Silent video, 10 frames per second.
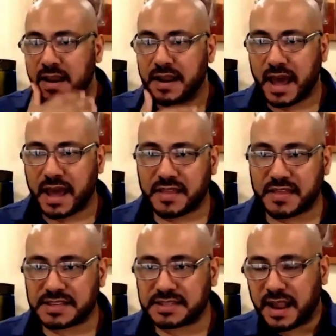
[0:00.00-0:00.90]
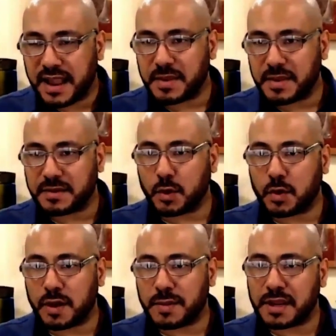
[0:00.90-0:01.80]
Not at this time.
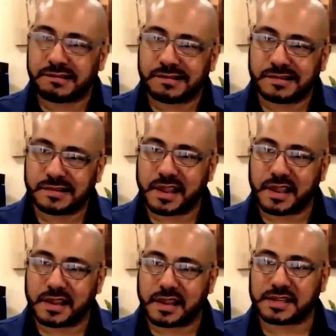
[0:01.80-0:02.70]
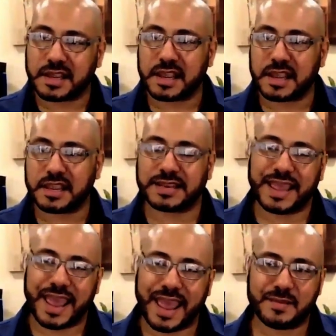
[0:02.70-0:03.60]
Well, I mean, it
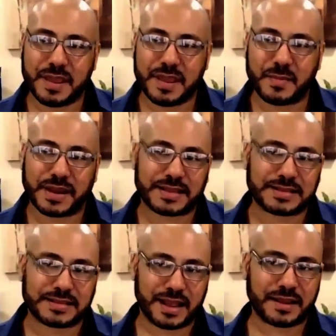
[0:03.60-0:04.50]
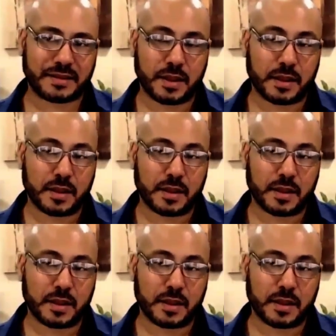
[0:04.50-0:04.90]
can be, but it's not.